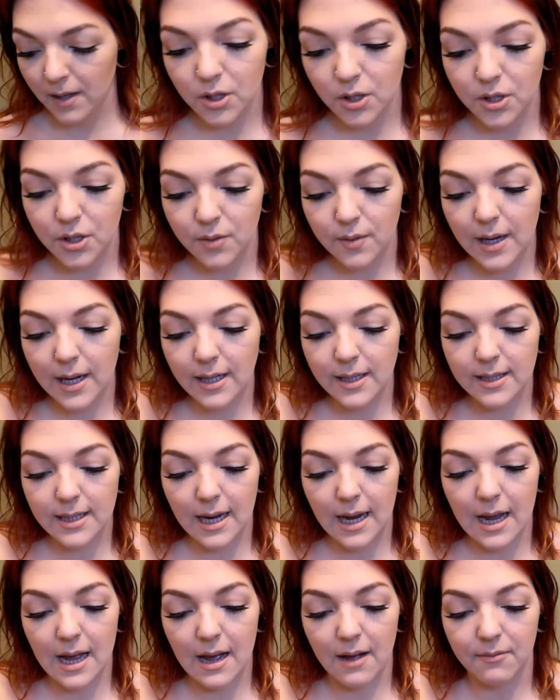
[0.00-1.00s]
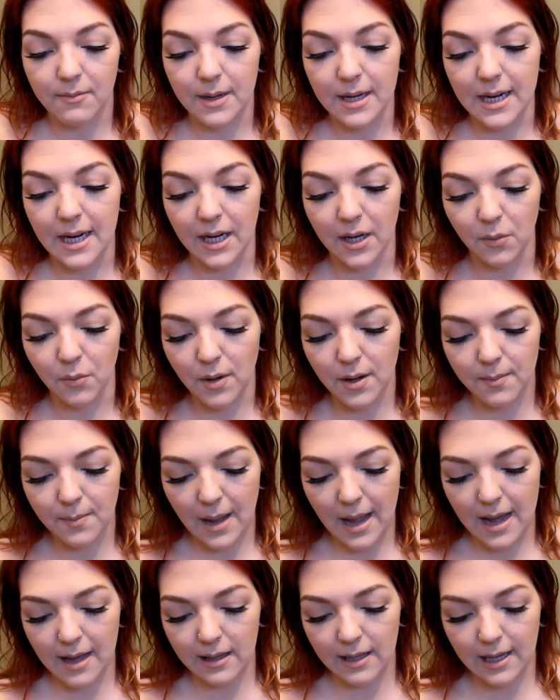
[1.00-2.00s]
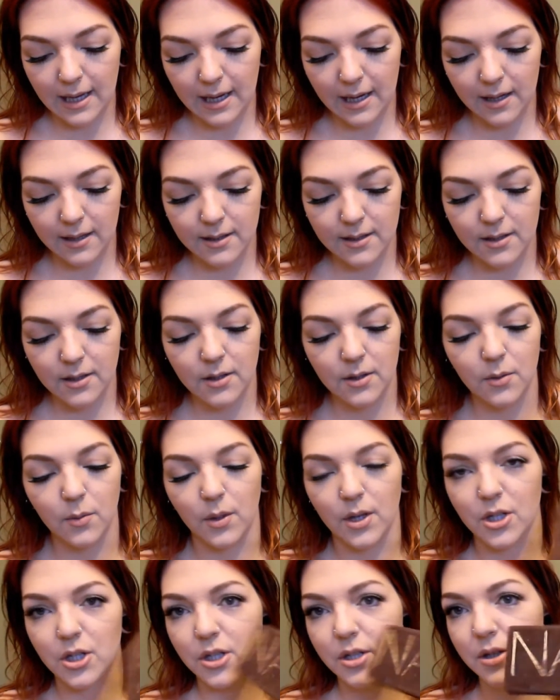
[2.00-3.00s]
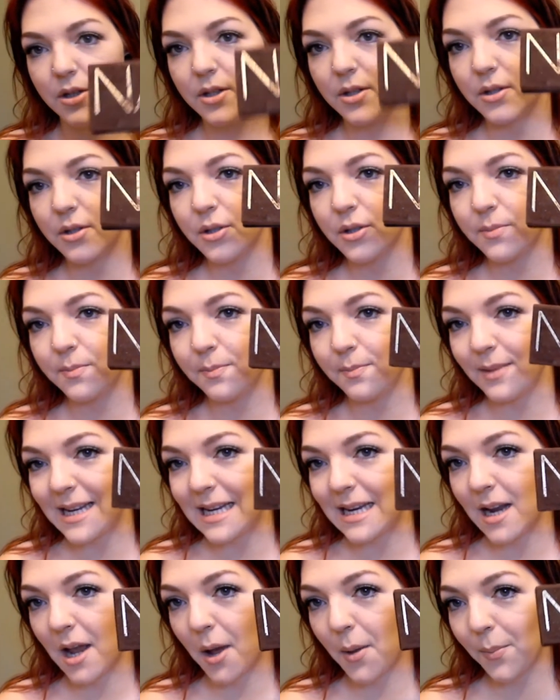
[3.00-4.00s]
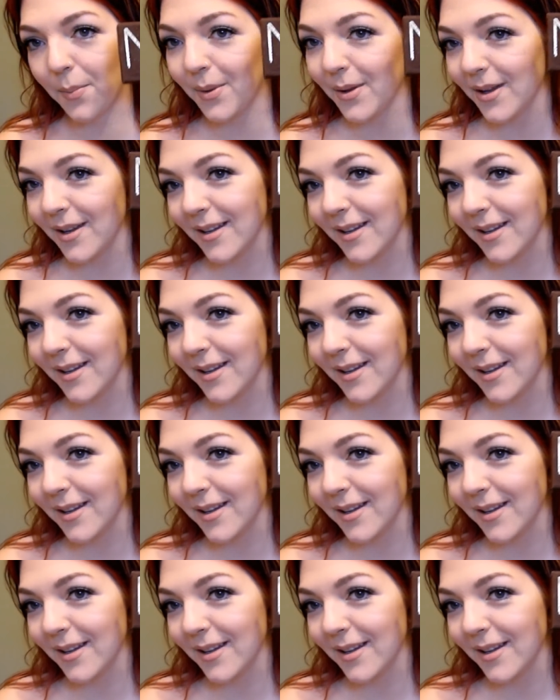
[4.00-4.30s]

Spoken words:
So next I have my Naked 1 palette, which is beaten up.